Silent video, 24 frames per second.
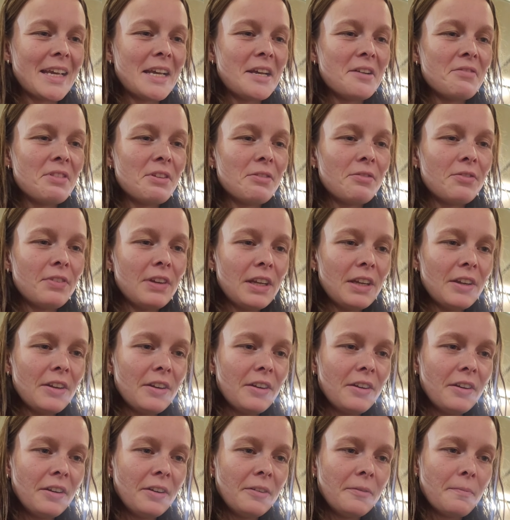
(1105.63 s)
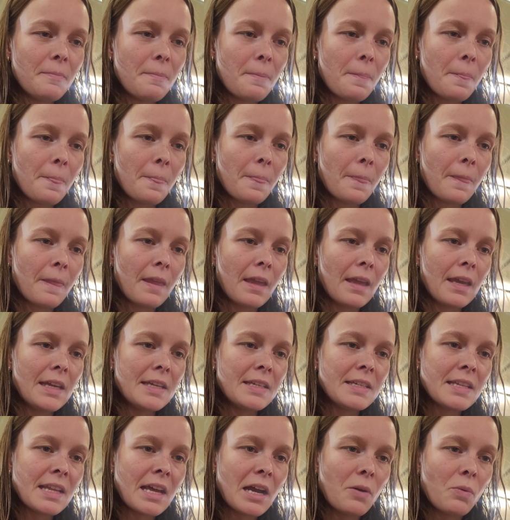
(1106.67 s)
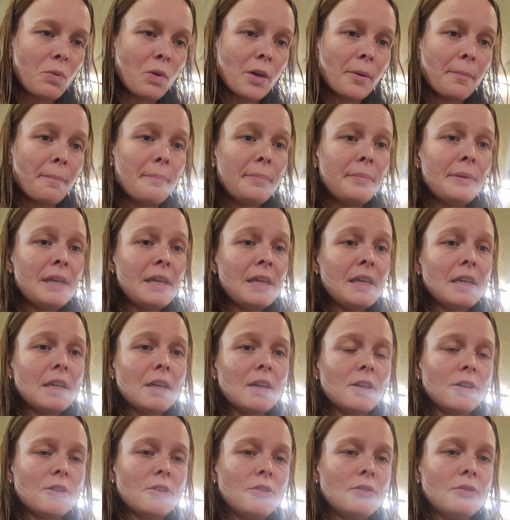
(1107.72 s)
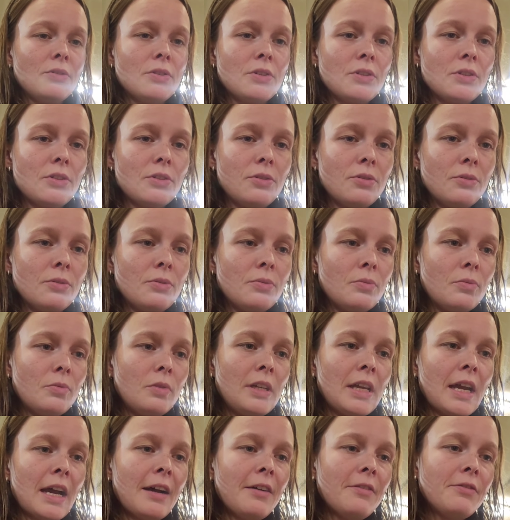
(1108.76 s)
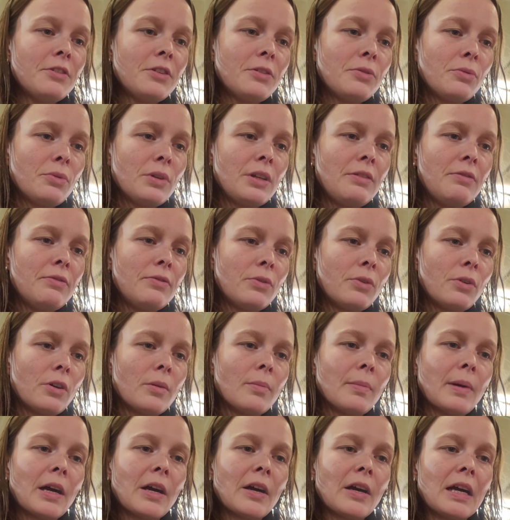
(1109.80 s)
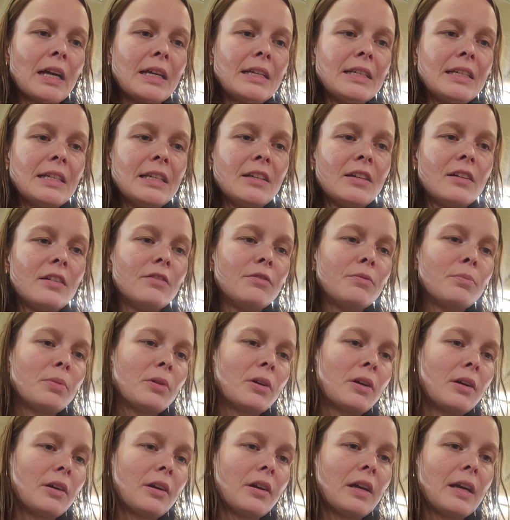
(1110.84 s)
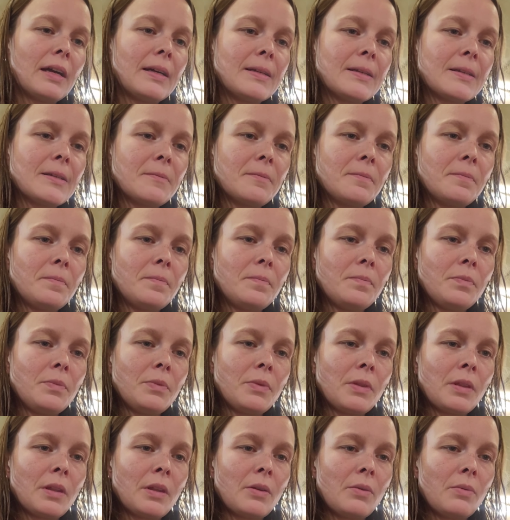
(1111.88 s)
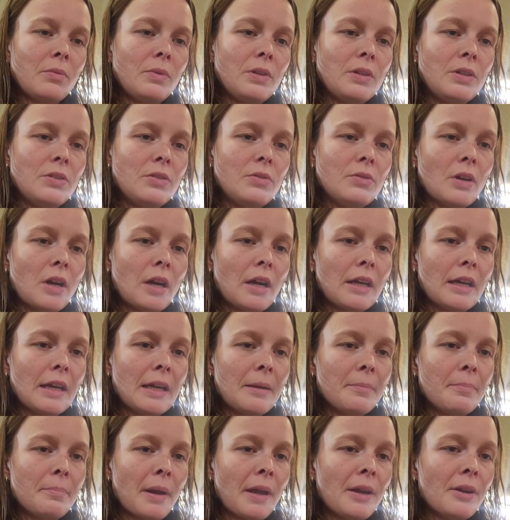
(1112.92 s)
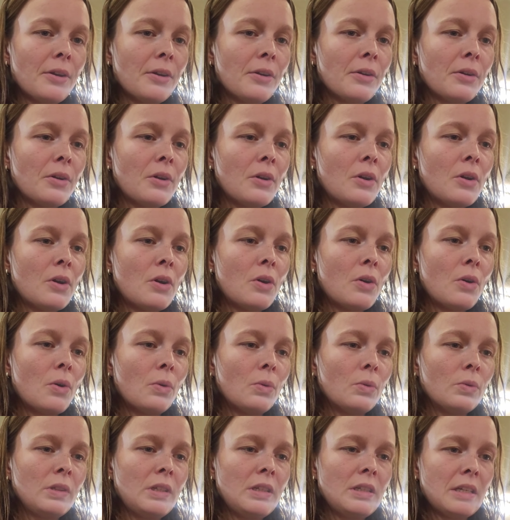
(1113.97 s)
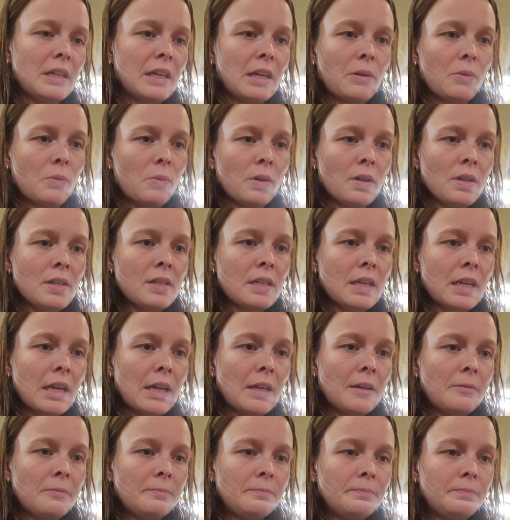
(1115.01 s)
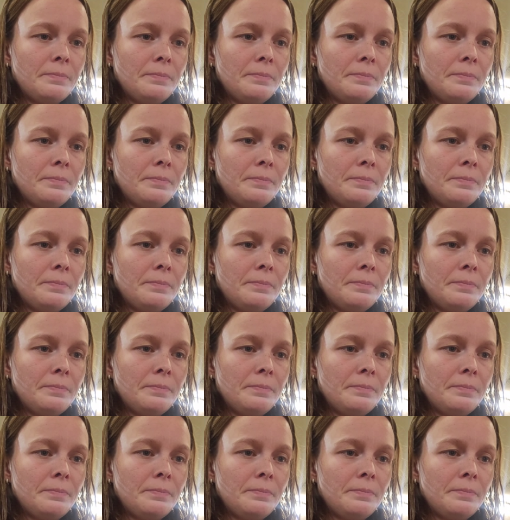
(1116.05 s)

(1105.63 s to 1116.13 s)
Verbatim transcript: If the fear is that we're peaking too soon, we have to reform our idea of progress. We do not get better only to get worse again.